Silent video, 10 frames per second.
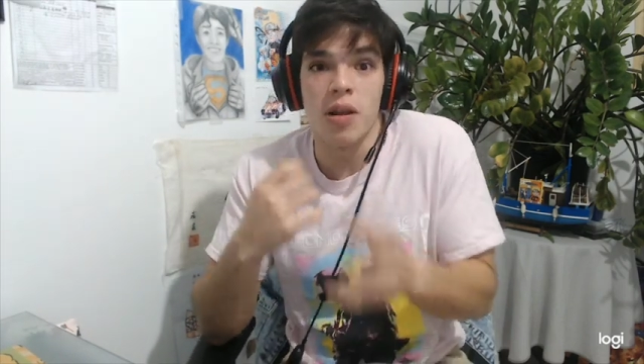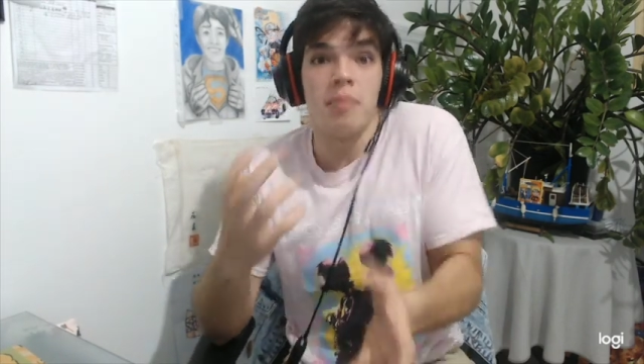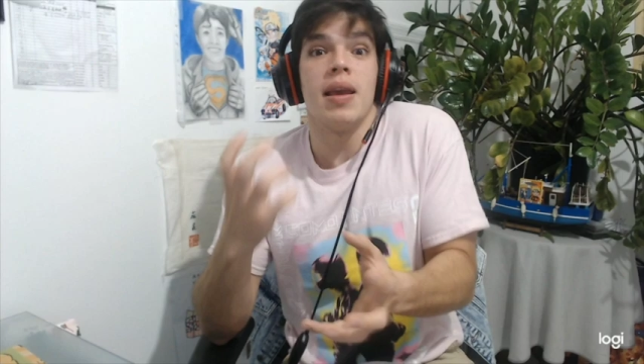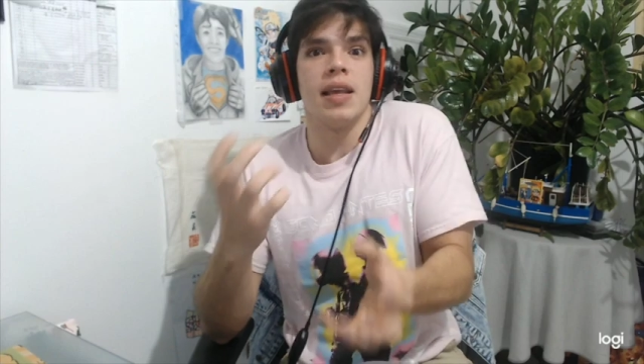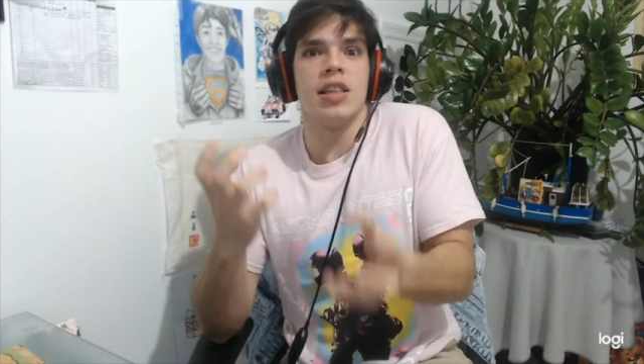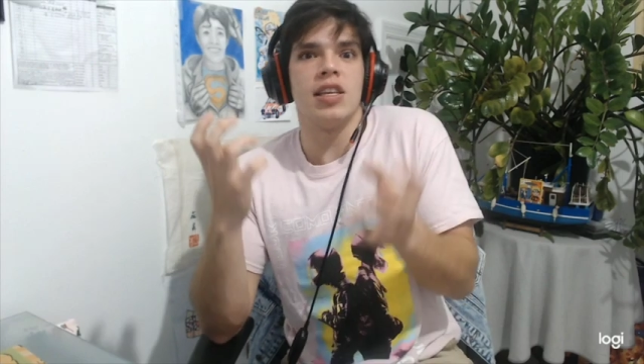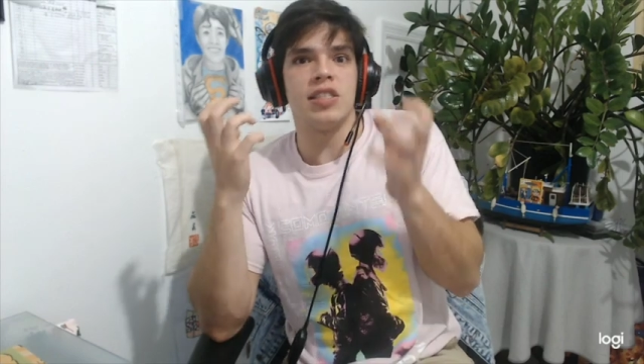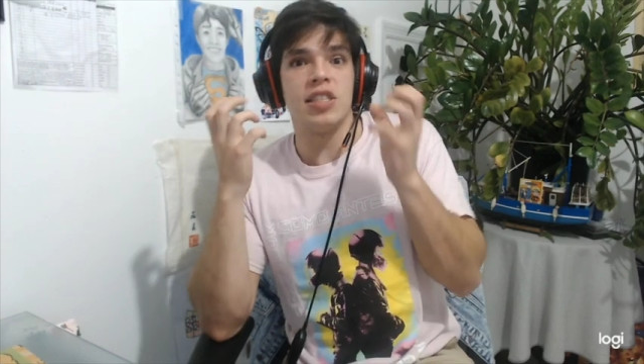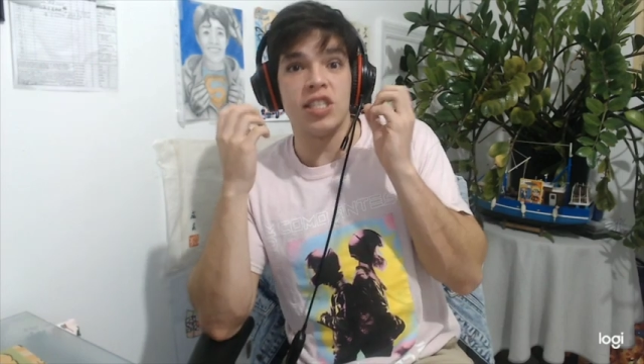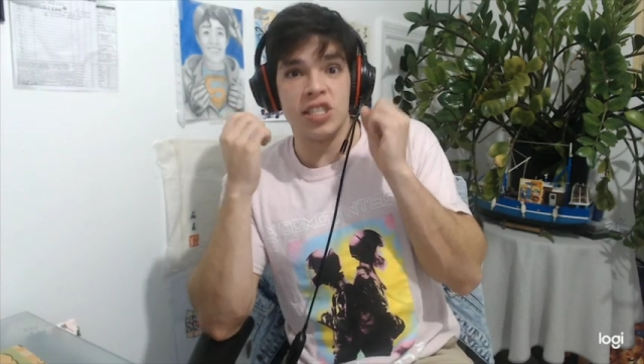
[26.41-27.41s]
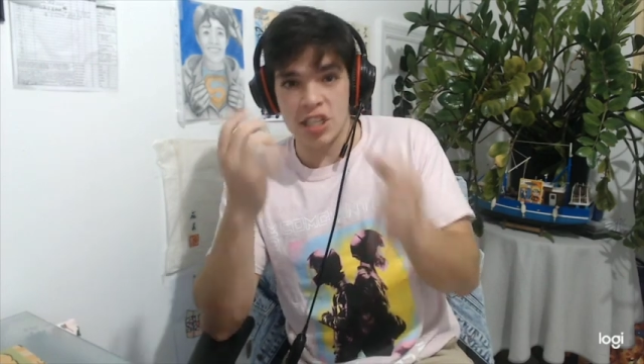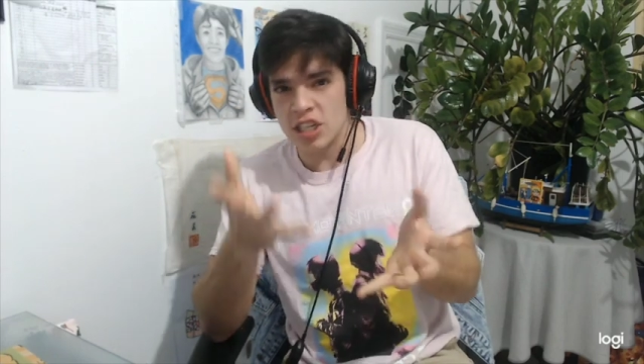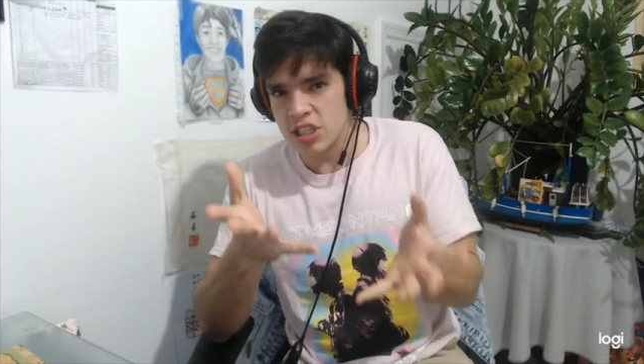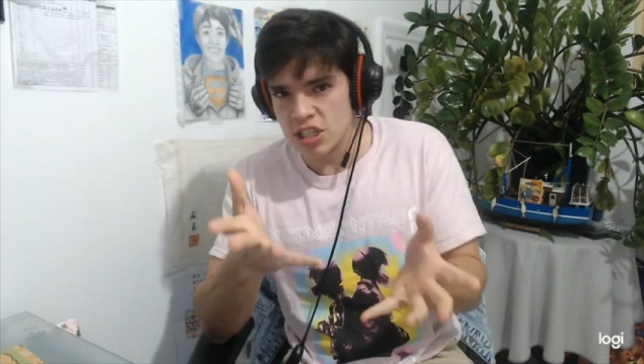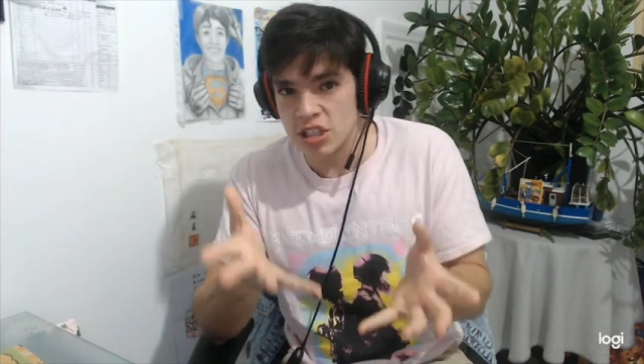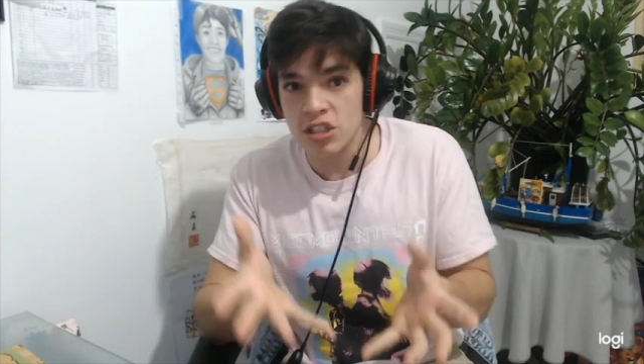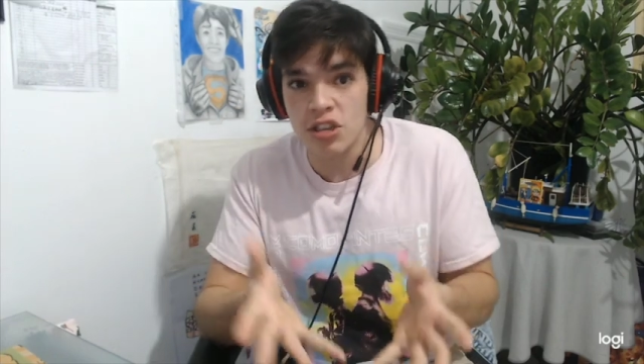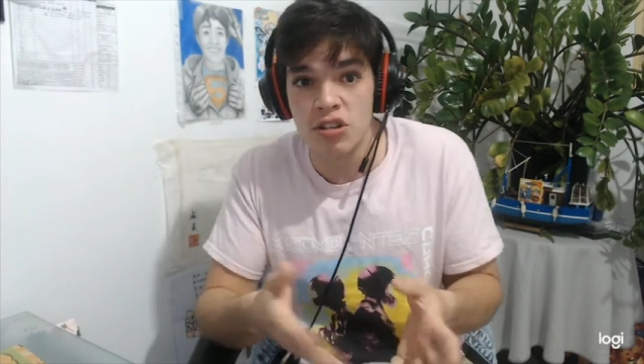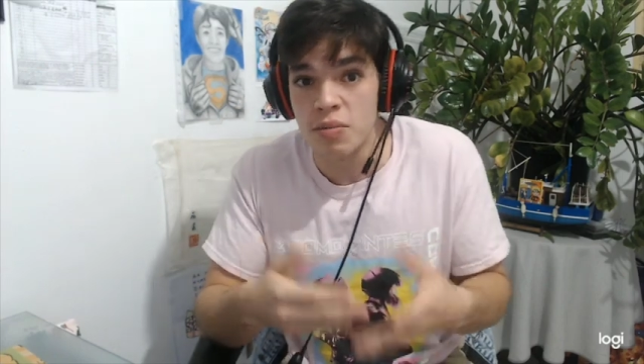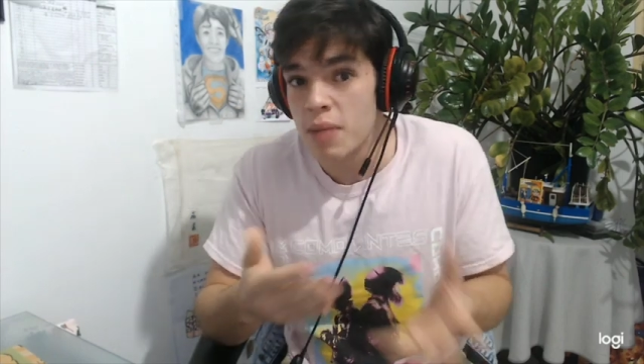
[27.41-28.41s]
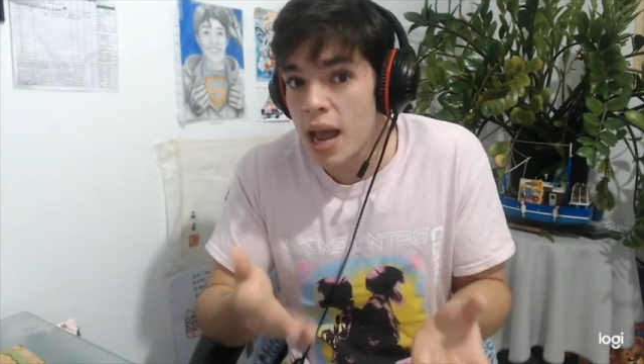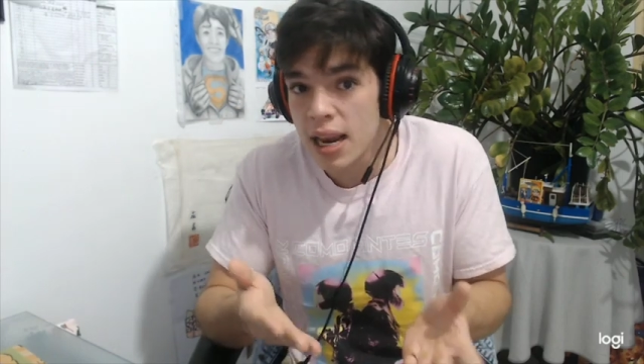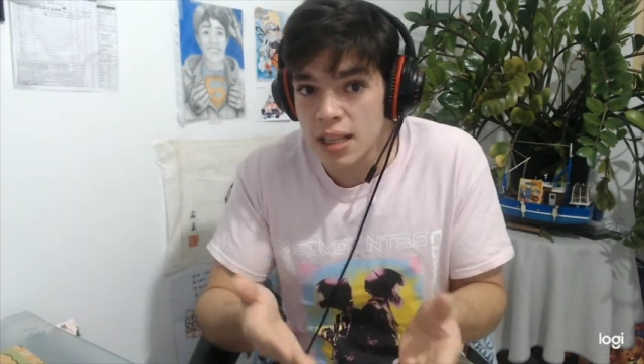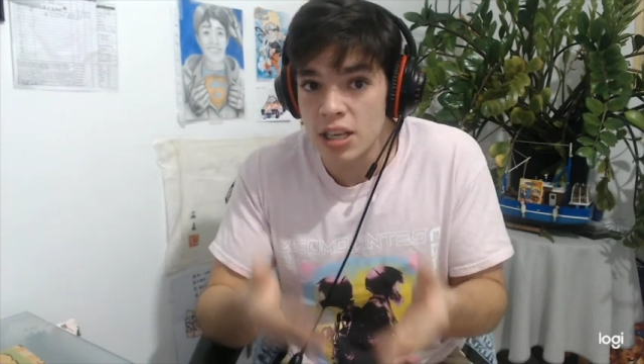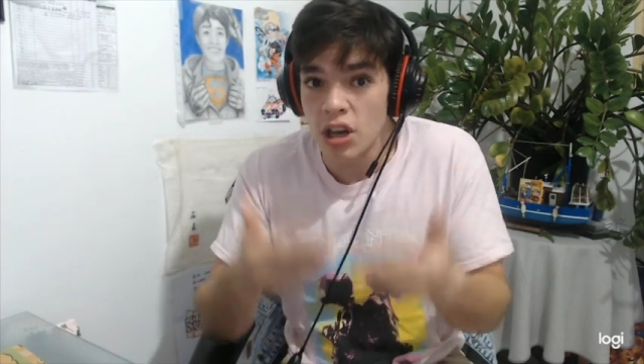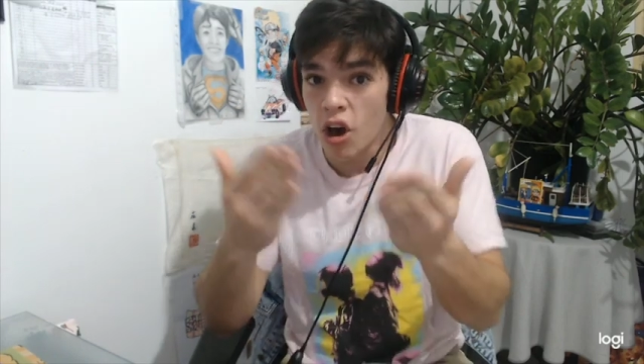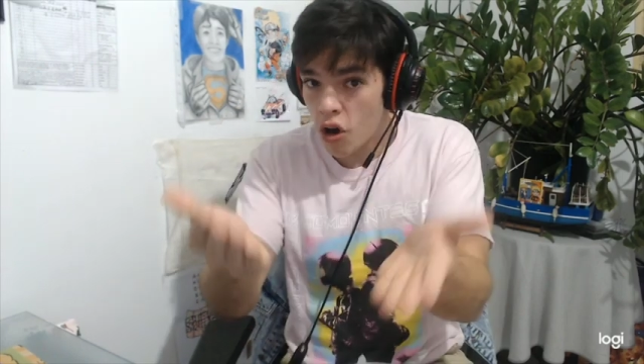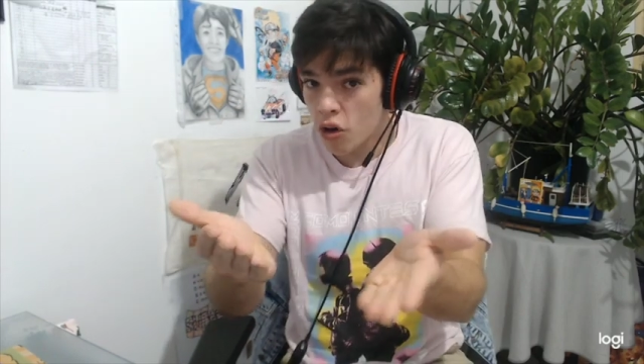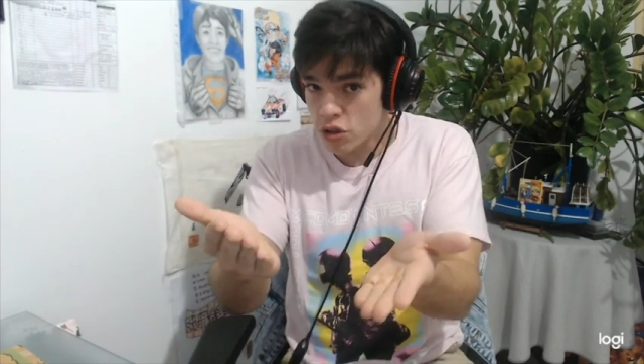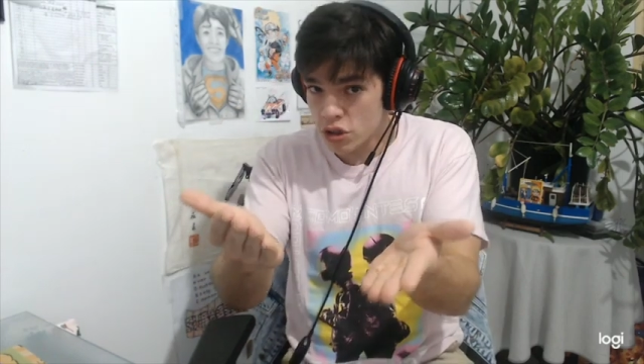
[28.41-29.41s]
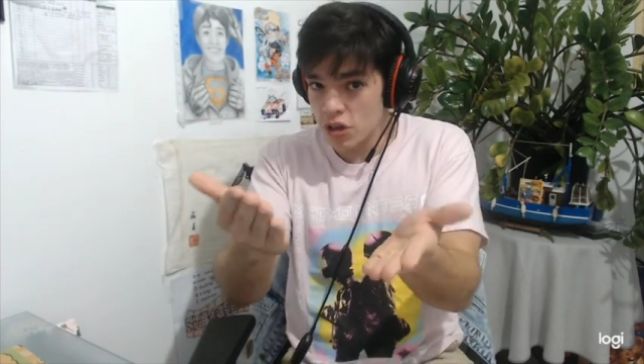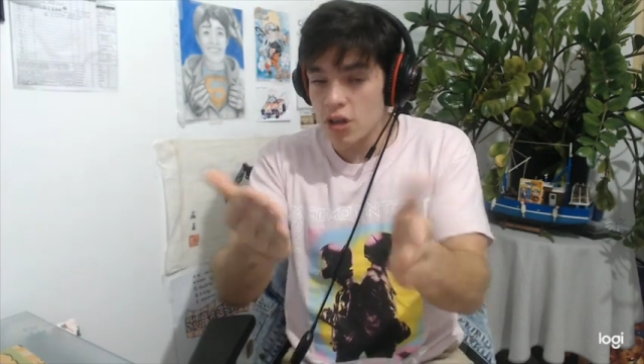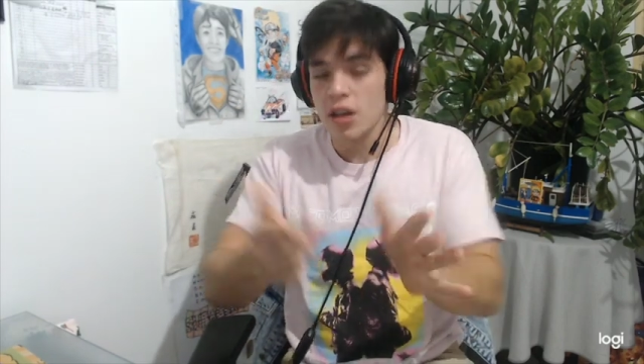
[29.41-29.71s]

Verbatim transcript: make these decisions to dramatically alter